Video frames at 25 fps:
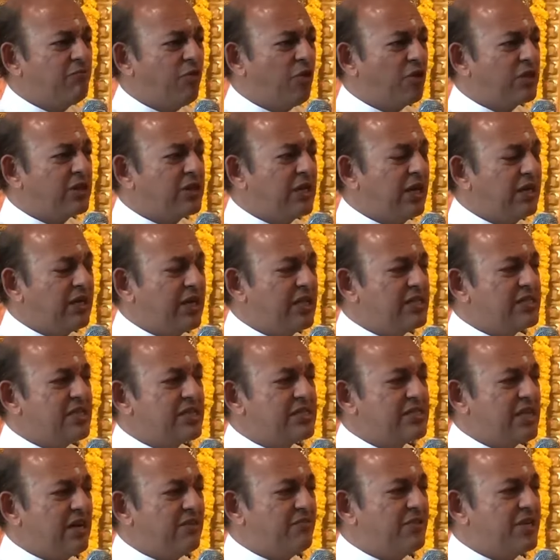for
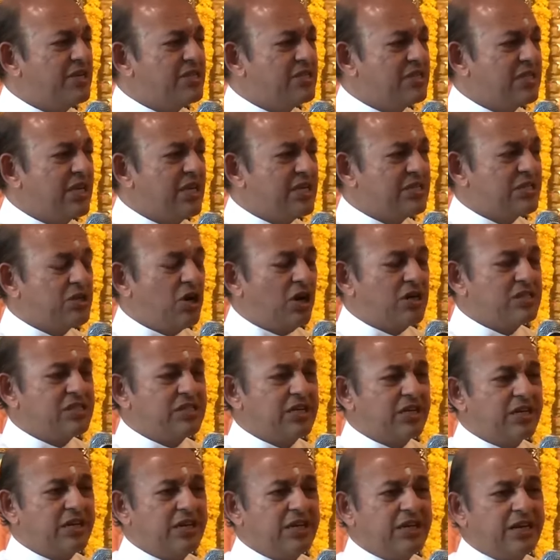36 hours he has not
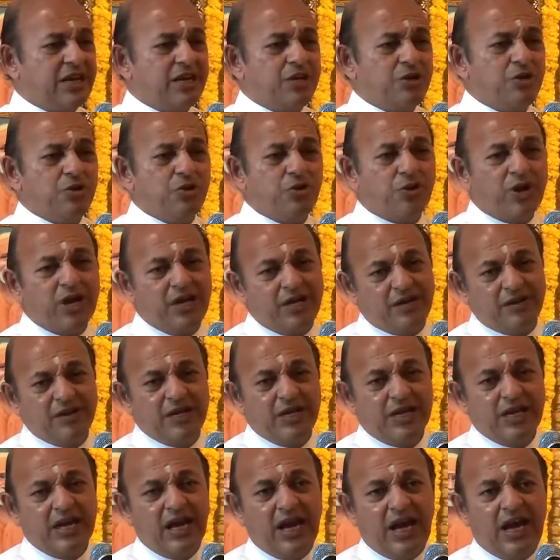secreted urine
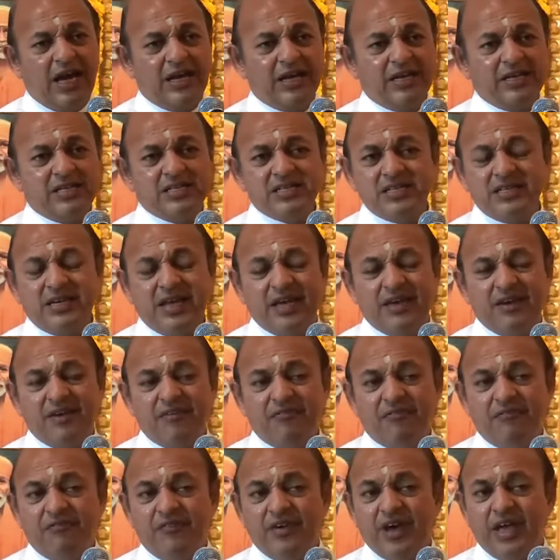and it is in a
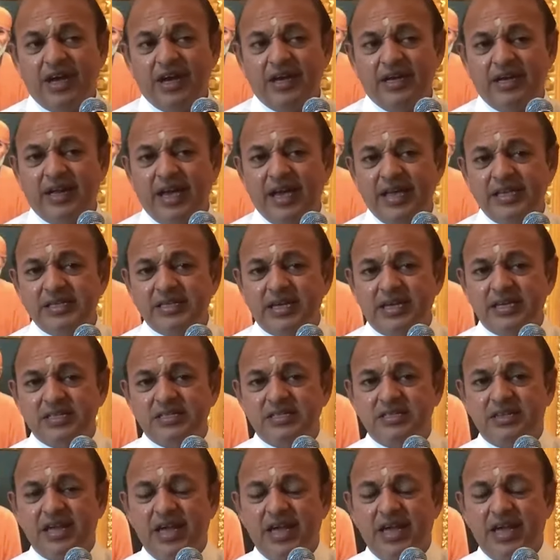very dangerous